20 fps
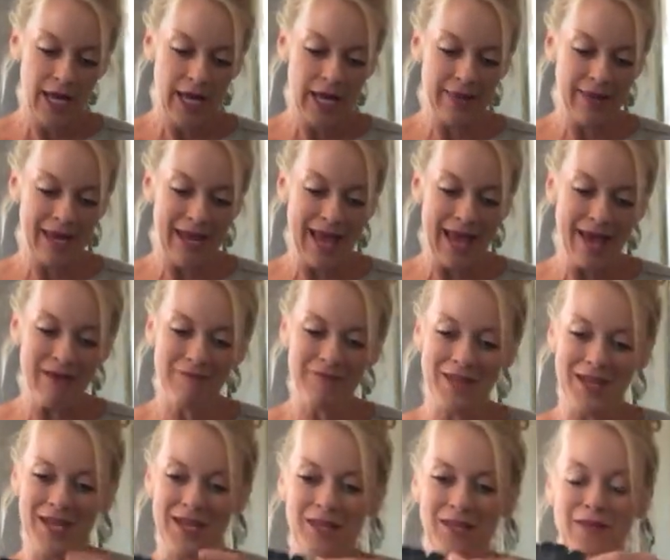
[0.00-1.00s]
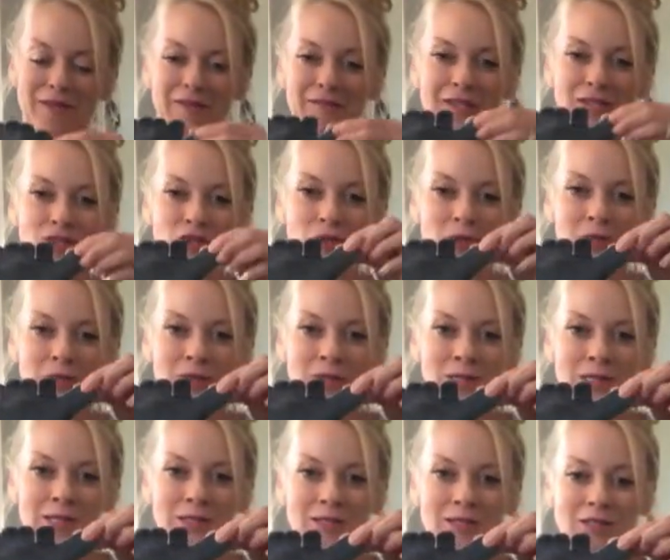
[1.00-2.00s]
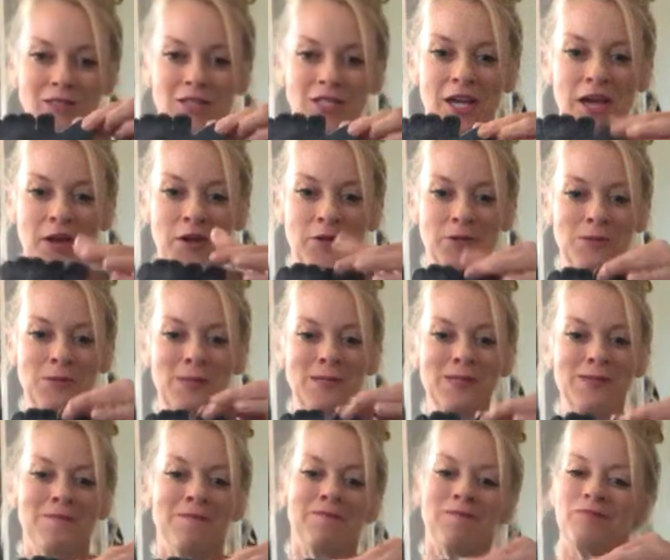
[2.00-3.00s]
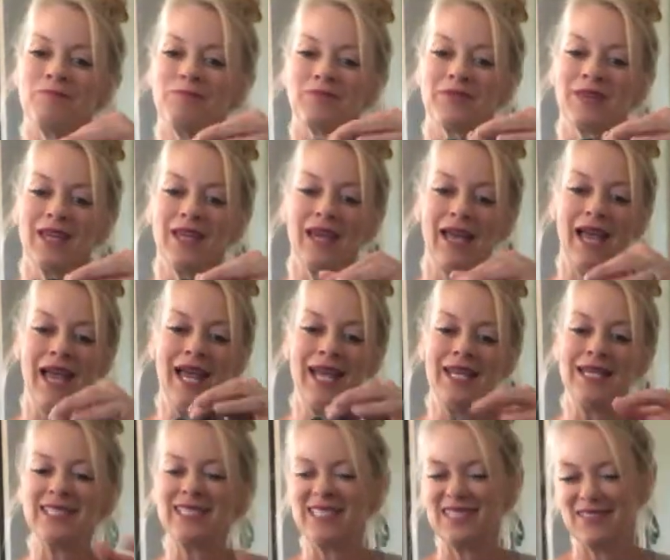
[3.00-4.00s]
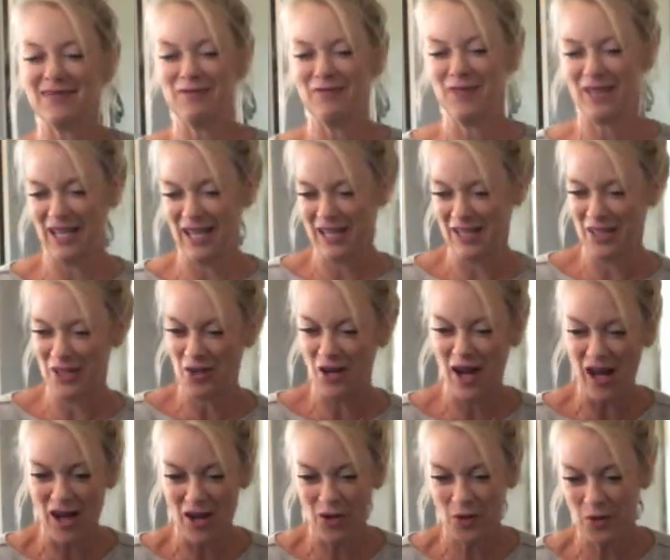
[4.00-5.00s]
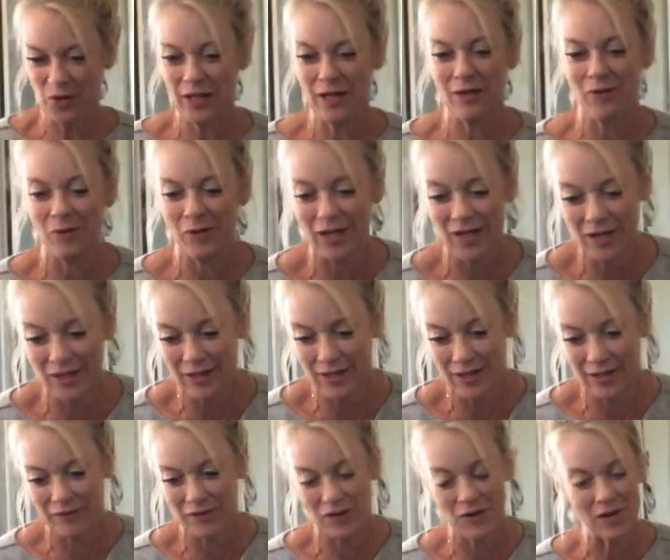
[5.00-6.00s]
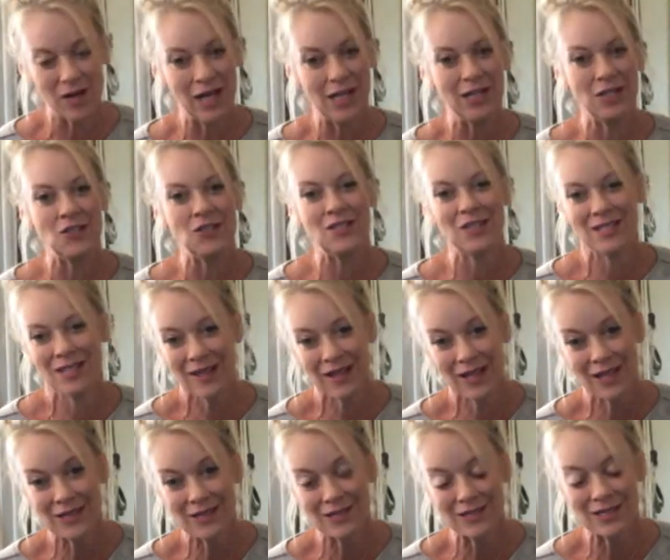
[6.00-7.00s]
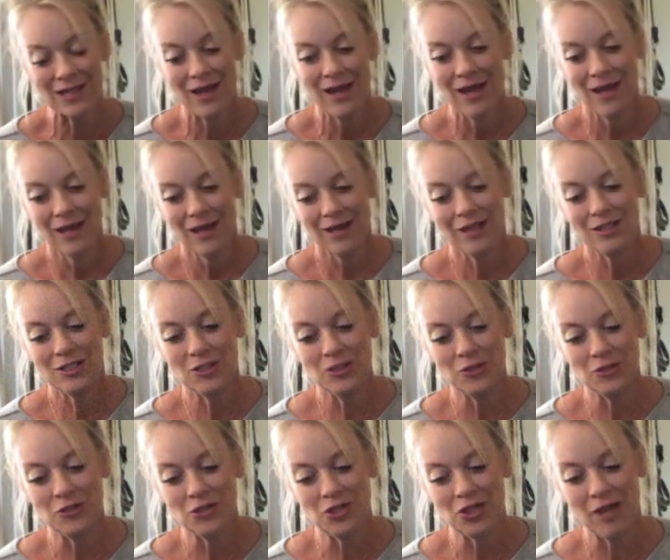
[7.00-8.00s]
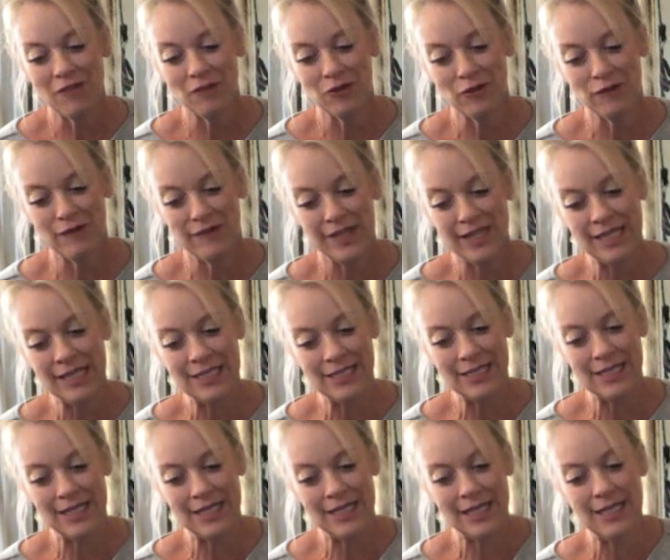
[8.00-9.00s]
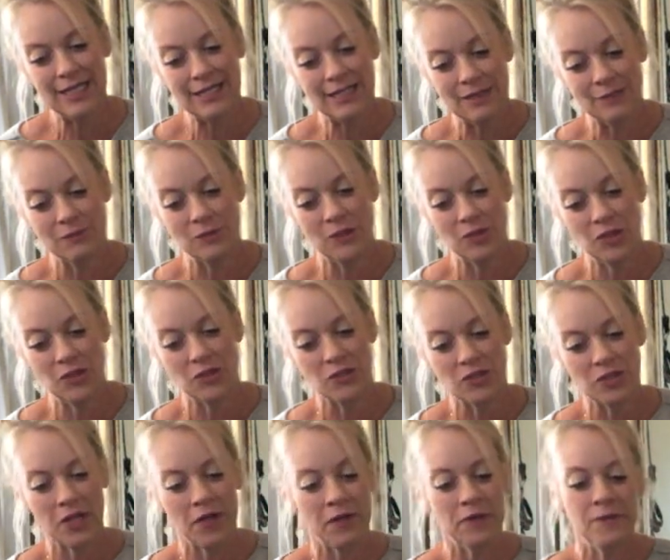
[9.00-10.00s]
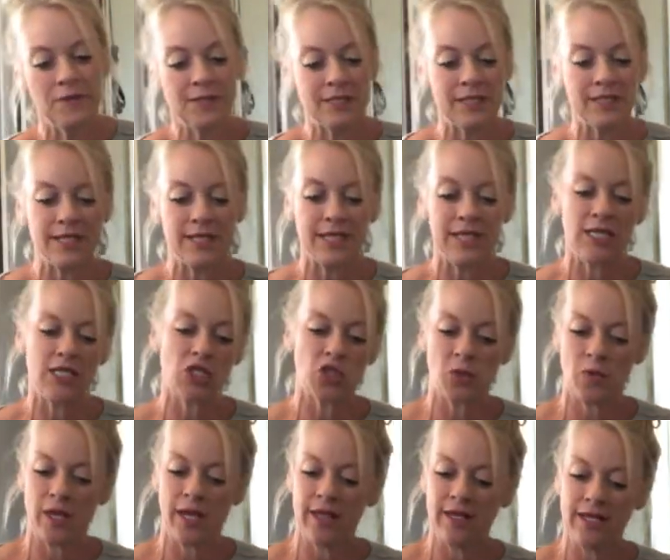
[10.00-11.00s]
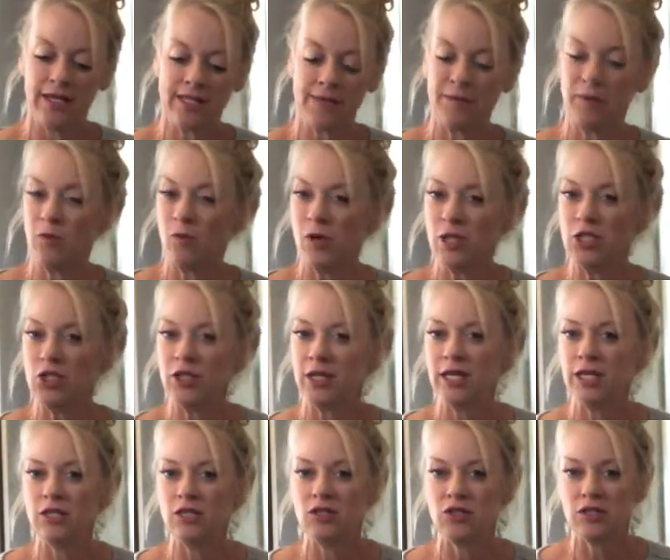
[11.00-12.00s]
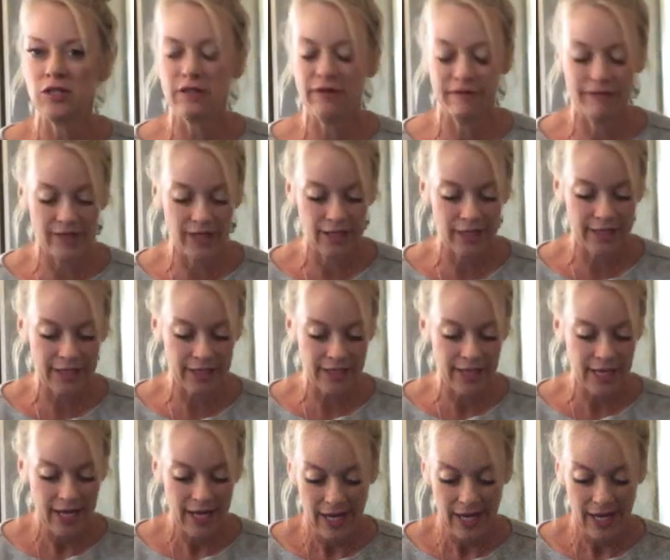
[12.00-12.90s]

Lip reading: and they have the individual toes, and it's a little awkward and weird if you're not used to this, to shove your feet into these and put your toes into each one of these. But once you get used to the feeling,